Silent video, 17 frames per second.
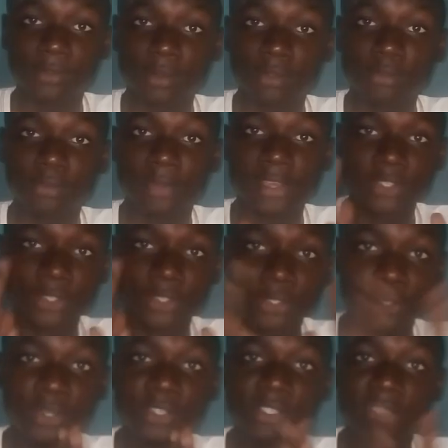softwares
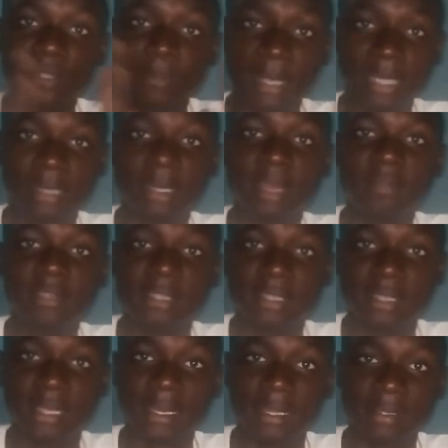used by graphic
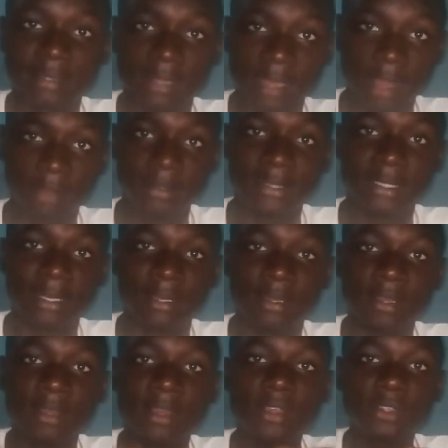designers out there.
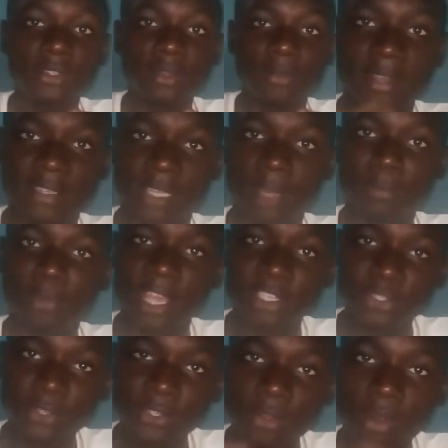So for example, I
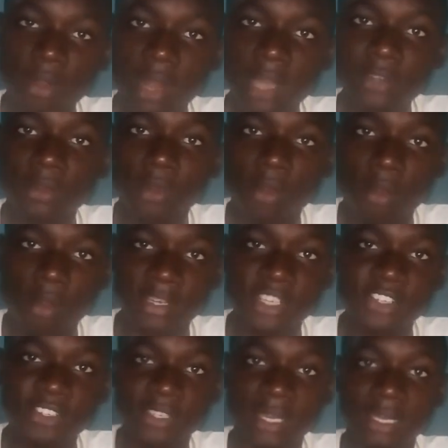use CorelDRAW on
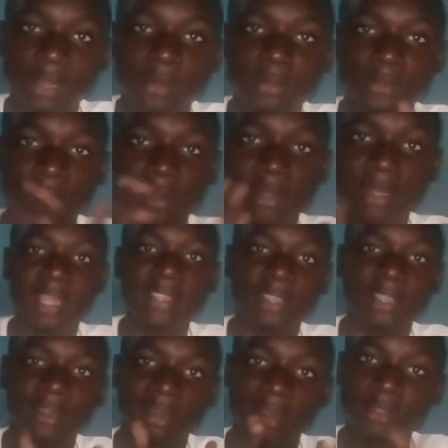this channel to
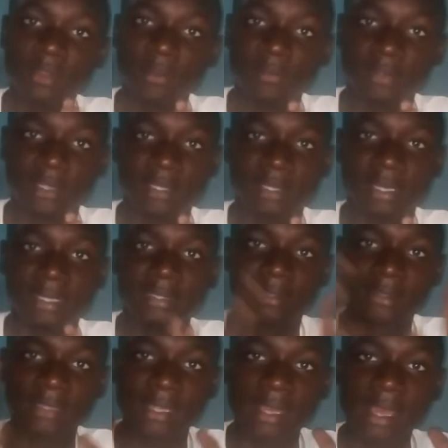create a lot of
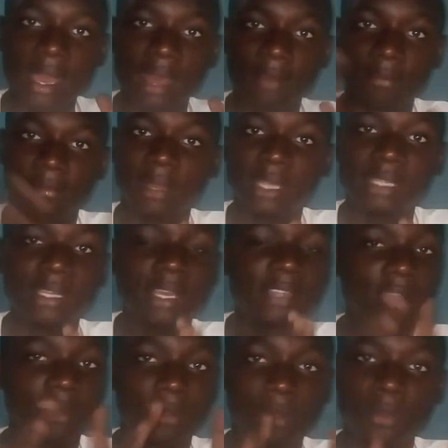designs and
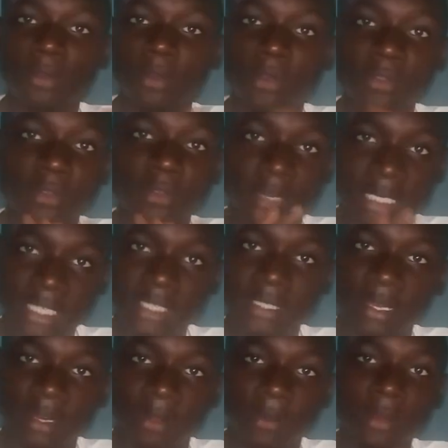flyers and logos on
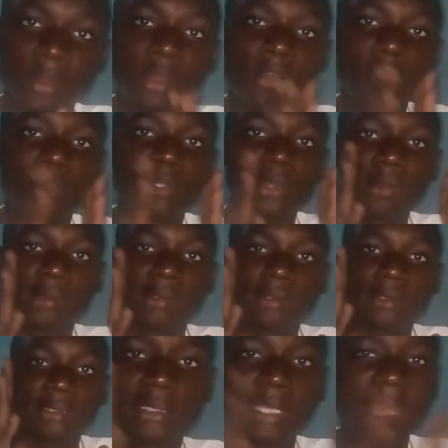this channel.
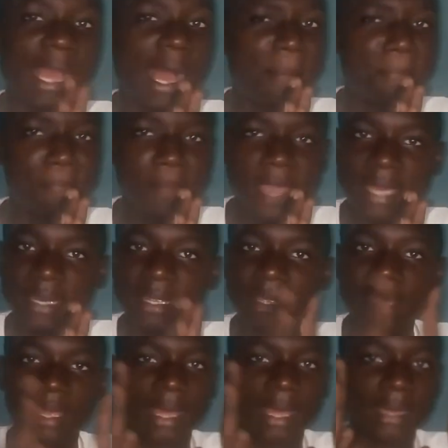So There are
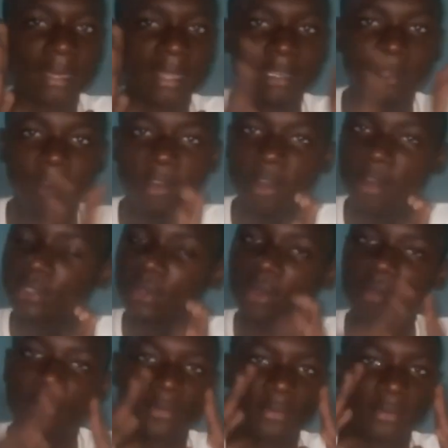many and a
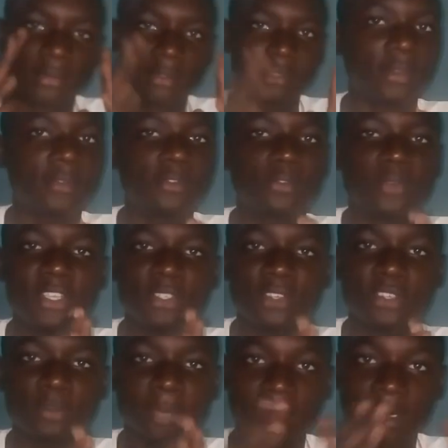lot of
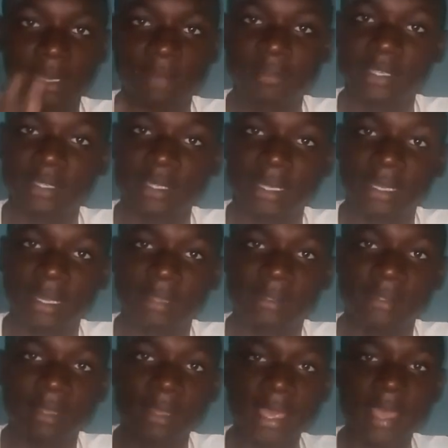softwares used by graphic
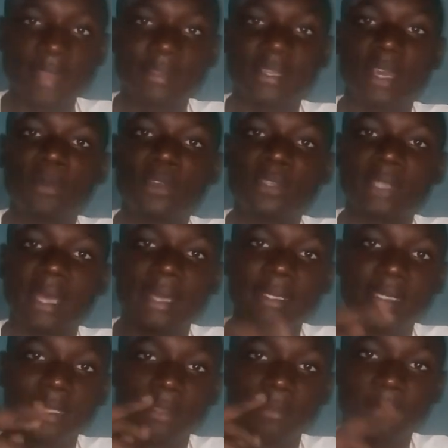designers. Examples are
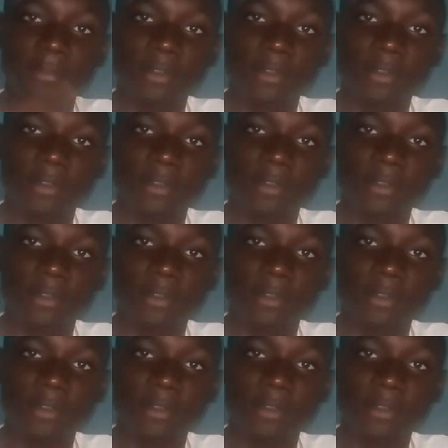the